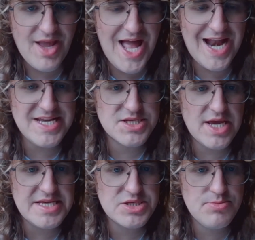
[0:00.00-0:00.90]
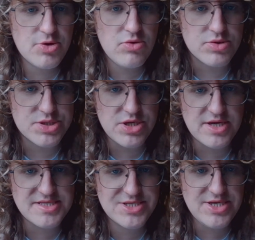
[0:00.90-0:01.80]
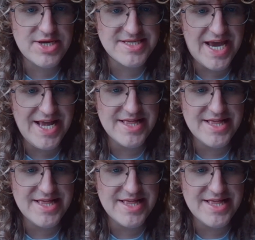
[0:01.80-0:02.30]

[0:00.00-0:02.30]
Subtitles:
And it's super cool. So you can take